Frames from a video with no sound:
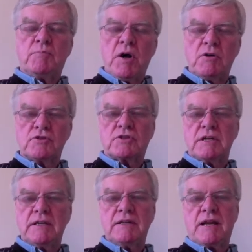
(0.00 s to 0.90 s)
post
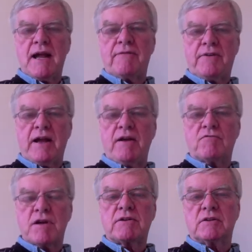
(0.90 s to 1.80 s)
in the cafe
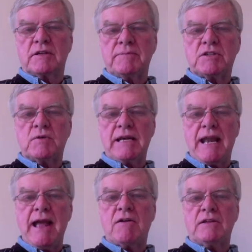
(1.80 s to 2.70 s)
regularly between
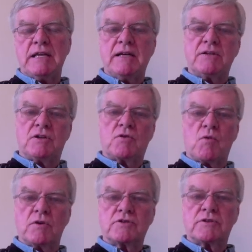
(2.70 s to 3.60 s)
now and the end of the
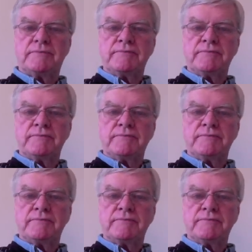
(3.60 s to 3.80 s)
course,